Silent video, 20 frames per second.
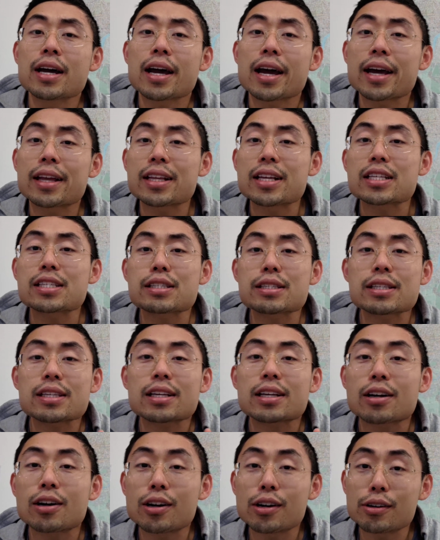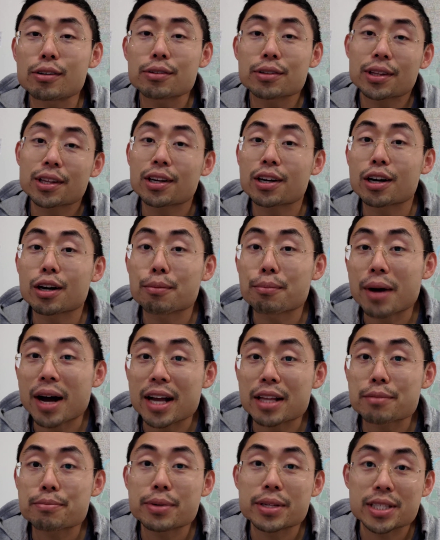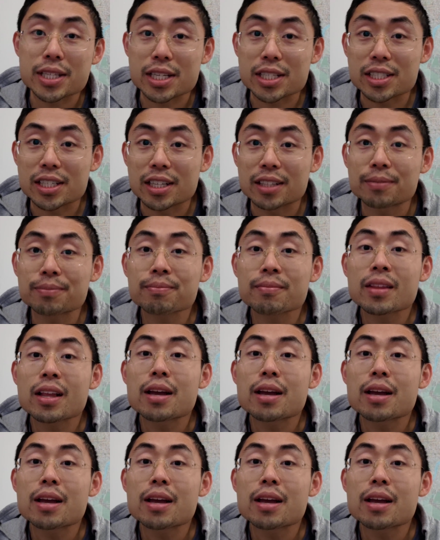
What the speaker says: It is called the command position